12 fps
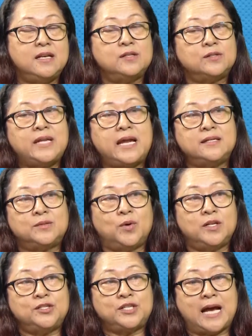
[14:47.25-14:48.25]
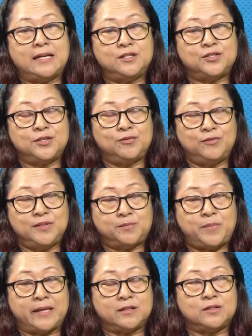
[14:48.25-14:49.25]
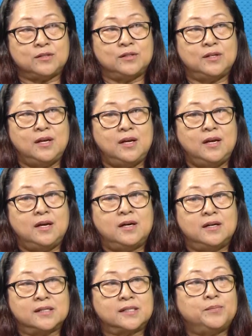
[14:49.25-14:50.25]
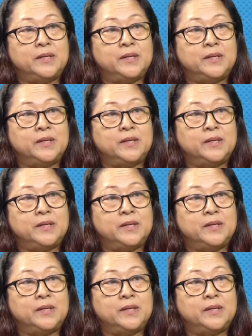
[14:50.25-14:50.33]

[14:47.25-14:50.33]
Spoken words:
So that is one challenge in respect to us.